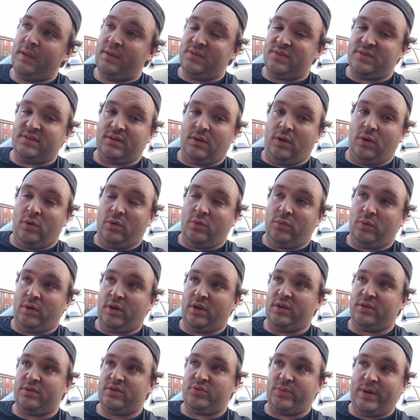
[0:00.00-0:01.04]
so,
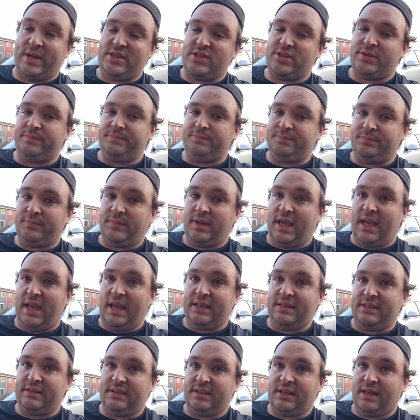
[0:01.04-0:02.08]
or switch,
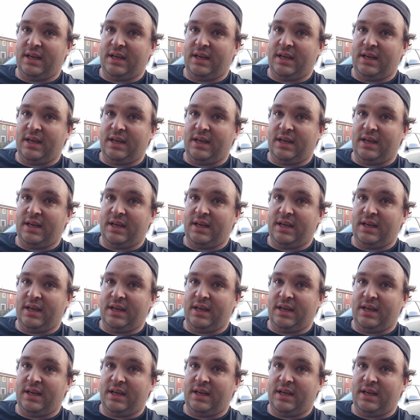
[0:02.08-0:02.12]
and